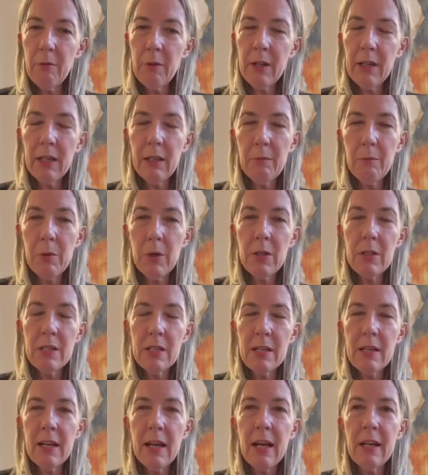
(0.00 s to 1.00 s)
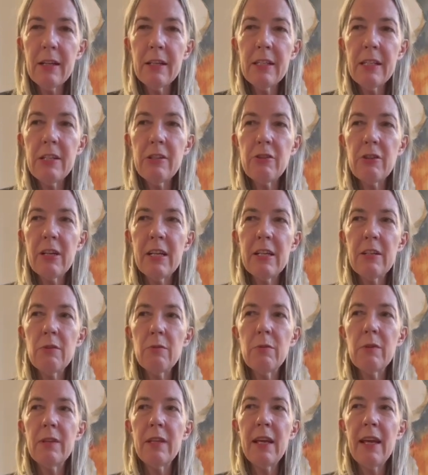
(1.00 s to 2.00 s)
What personality traits
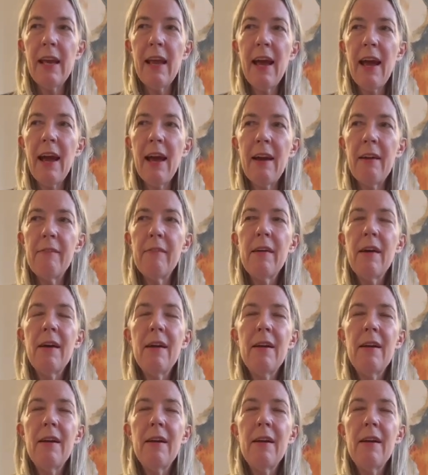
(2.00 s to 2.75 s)
would they have